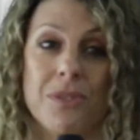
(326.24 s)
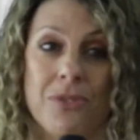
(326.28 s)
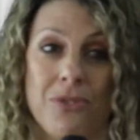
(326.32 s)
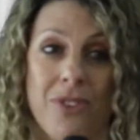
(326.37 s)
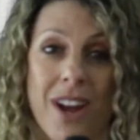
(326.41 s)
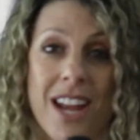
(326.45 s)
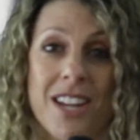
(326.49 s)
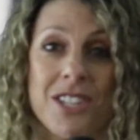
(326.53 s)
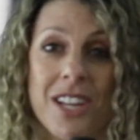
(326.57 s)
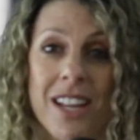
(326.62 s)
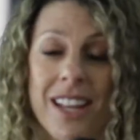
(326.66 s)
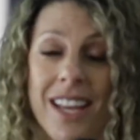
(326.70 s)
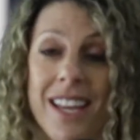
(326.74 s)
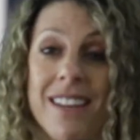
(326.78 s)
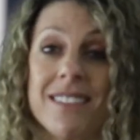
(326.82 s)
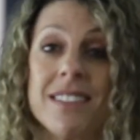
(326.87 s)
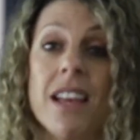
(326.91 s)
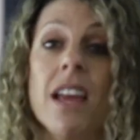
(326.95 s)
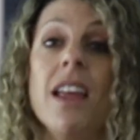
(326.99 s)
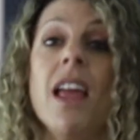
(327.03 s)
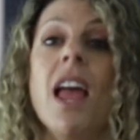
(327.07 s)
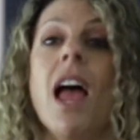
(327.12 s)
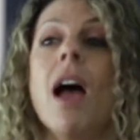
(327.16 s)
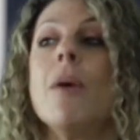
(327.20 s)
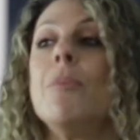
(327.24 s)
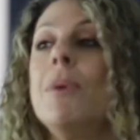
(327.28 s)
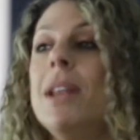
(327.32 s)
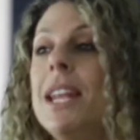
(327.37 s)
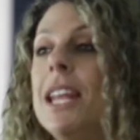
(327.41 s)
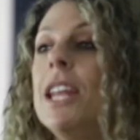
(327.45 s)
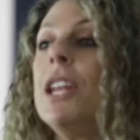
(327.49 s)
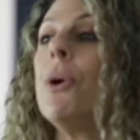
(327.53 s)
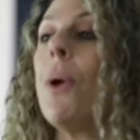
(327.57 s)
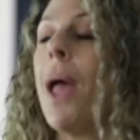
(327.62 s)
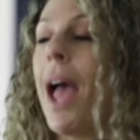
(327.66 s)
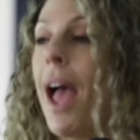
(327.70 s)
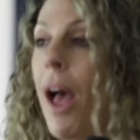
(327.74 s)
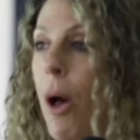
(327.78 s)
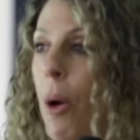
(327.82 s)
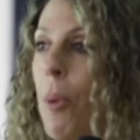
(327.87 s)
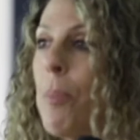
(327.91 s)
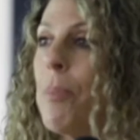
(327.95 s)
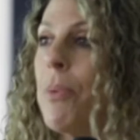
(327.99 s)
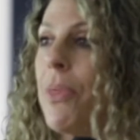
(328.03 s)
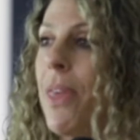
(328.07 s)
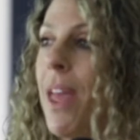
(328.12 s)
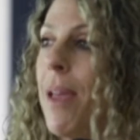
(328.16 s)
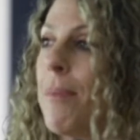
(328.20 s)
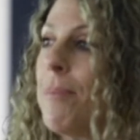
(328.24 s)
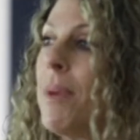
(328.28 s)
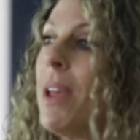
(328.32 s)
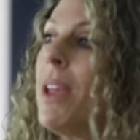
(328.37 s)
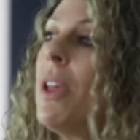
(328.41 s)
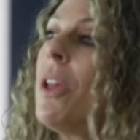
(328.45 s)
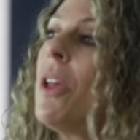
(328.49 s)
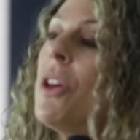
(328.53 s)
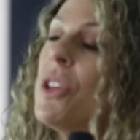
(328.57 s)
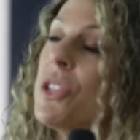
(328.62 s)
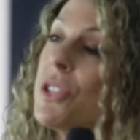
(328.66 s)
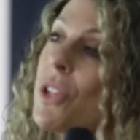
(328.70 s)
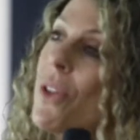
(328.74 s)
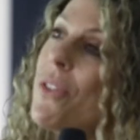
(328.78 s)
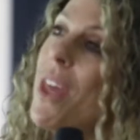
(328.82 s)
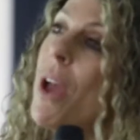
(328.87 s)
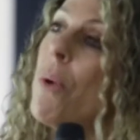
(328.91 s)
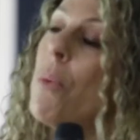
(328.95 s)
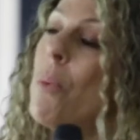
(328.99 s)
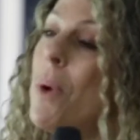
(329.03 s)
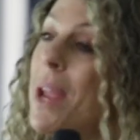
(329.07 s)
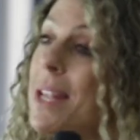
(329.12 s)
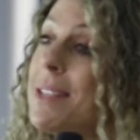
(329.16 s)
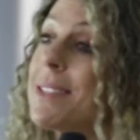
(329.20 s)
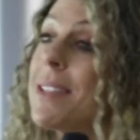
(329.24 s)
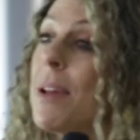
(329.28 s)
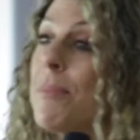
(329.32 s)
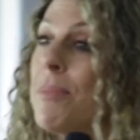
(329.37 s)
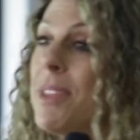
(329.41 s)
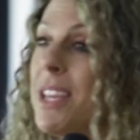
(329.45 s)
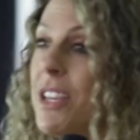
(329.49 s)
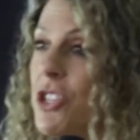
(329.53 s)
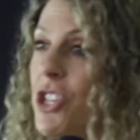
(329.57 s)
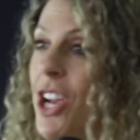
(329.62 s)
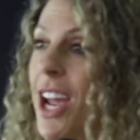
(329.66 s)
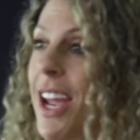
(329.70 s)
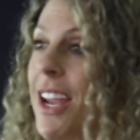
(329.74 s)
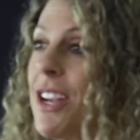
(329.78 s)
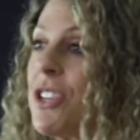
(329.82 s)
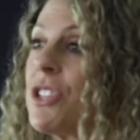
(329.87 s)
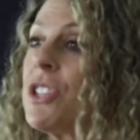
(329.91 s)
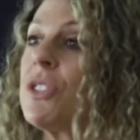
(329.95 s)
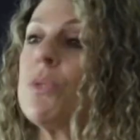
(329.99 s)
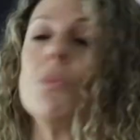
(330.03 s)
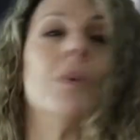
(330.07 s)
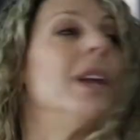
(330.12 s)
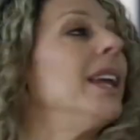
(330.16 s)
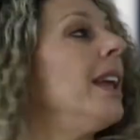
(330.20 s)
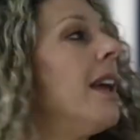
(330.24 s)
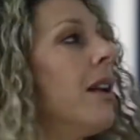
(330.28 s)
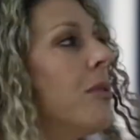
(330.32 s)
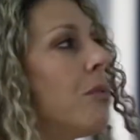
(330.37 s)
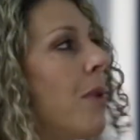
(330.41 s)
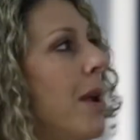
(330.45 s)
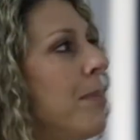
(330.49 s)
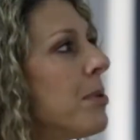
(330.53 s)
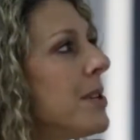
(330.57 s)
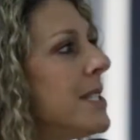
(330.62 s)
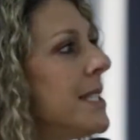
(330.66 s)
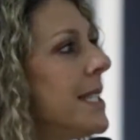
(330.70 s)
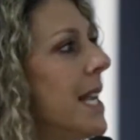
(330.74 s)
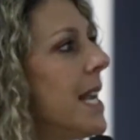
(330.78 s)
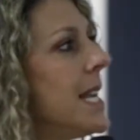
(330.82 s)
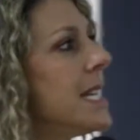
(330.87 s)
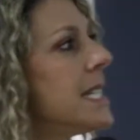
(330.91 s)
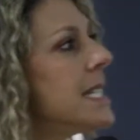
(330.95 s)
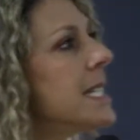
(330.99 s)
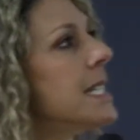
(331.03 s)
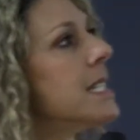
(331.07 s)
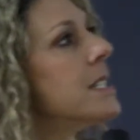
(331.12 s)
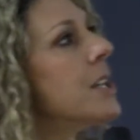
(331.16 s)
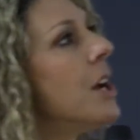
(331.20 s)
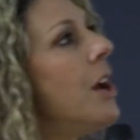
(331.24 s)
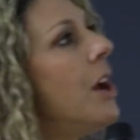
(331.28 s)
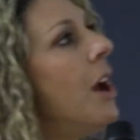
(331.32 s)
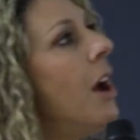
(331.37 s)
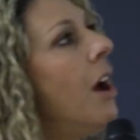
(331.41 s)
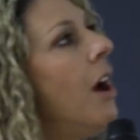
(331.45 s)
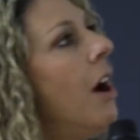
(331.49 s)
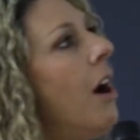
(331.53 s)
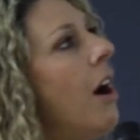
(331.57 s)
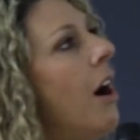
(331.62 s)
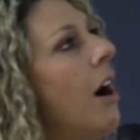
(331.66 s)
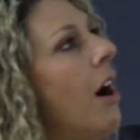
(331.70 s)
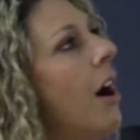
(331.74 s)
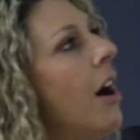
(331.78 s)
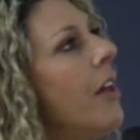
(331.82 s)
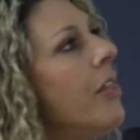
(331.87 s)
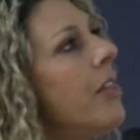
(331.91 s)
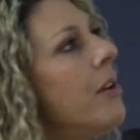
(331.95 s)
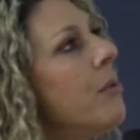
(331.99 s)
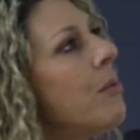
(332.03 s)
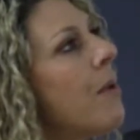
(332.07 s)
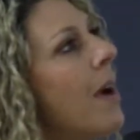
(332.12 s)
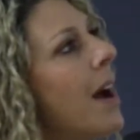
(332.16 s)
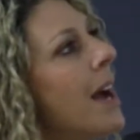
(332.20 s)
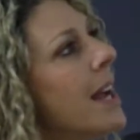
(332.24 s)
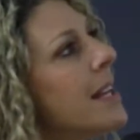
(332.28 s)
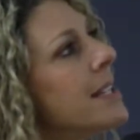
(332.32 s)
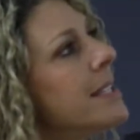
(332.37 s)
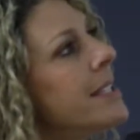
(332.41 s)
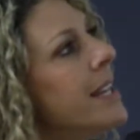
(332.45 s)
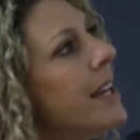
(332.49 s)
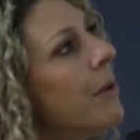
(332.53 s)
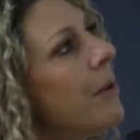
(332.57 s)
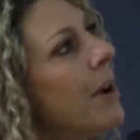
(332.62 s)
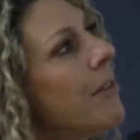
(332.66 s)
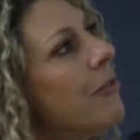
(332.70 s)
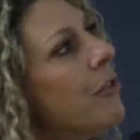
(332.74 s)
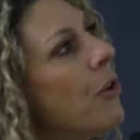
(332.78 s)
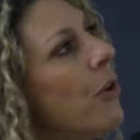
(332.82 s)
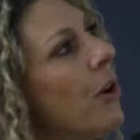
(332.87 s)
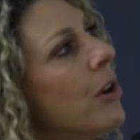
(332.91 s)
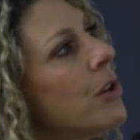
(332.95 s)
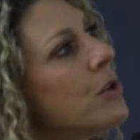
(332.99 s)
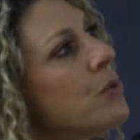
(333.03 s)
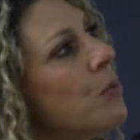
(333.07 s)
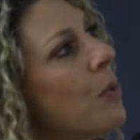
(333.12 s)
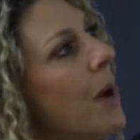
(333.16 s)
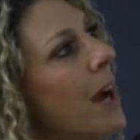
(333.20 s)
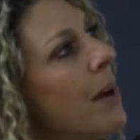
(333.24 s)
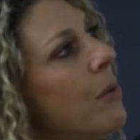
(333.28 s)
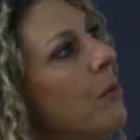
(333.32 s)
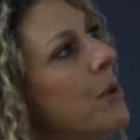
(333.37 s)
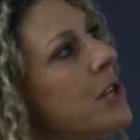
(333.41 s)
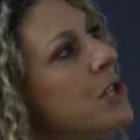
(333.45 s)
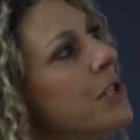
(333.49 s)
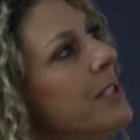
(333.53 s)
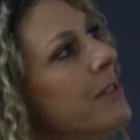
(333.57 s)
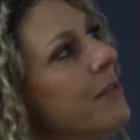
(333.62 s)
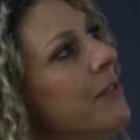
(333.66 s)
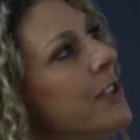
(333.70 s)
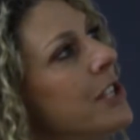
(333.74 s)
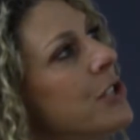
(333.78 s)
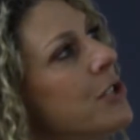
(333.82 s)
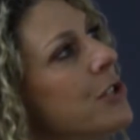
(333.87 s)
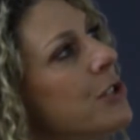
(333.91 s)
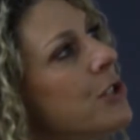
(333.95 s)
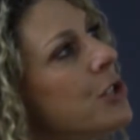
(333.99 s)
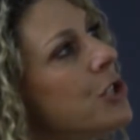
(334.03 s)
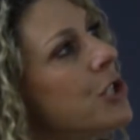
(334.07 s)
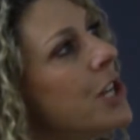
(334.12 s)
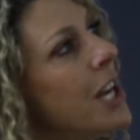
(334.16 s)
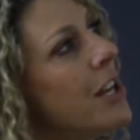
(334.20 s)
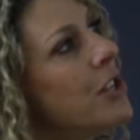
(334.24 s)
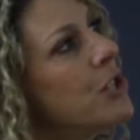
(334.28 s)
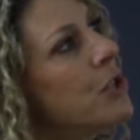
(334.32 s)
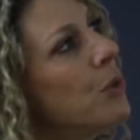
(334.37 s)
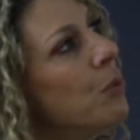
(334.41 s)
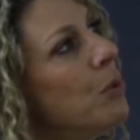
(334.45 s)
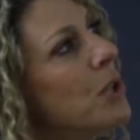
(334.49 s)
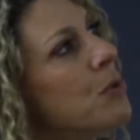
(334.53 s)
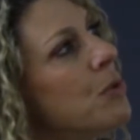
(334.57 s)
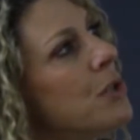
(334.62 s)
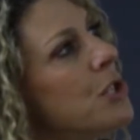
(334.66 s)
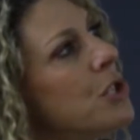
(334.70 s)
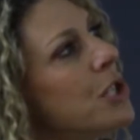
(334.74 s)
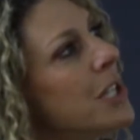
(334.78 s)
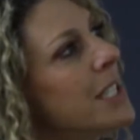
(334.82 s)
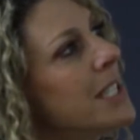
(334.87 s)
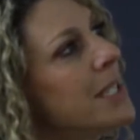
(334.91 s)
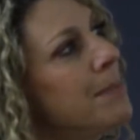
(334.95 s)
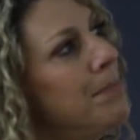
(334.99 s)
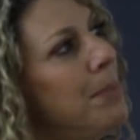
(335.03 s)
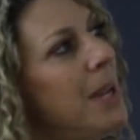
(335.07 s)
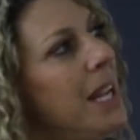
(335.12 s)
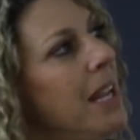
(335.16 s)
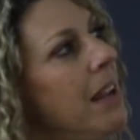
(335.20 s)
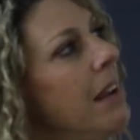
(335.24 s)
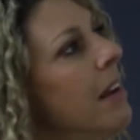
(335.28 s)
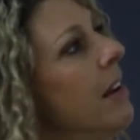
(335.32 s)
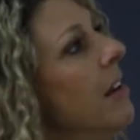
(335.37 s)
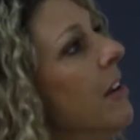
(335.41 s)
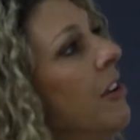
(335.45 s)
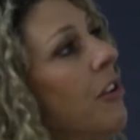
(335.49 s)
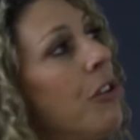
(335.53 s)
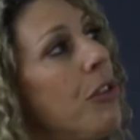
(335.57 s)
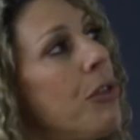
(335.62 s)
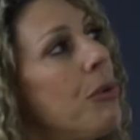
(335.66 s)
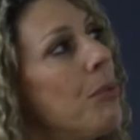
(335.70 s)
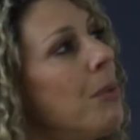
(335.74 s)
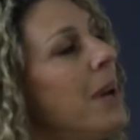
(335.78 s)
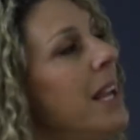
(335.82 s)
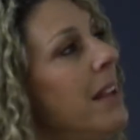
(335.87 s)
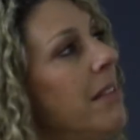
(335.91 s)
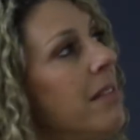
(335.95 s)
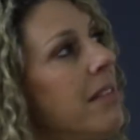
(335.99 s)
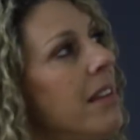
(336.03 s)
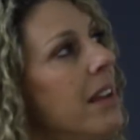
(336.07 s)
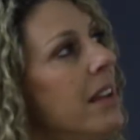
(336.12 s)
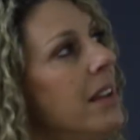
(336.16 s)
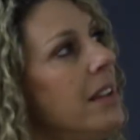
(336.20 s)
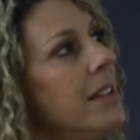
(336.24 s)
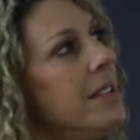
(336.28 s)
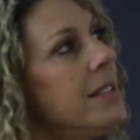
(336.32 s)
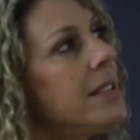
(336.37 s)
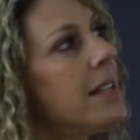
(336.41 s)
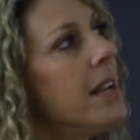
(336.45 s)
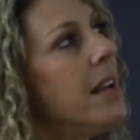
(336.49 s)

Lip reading: Fragile X, and we need to help them so that when something changes, we can represent it. On the right here, I've got one, which is a visual schedule, which would just be 3 things.